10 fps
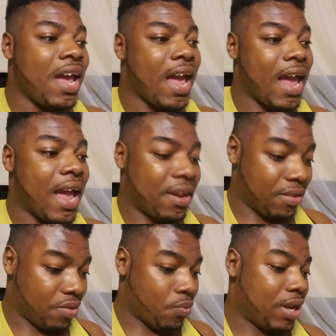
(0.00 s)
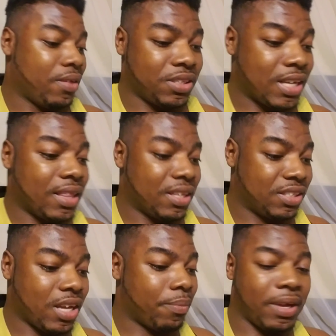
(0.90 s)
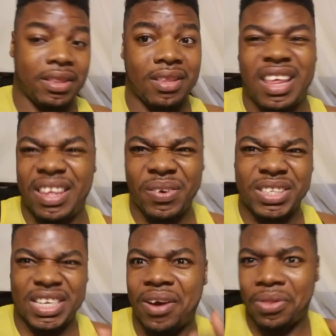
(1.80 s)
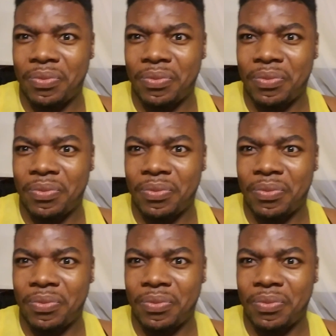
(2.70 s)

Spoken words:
And the way they're setting this up, like, you could tell the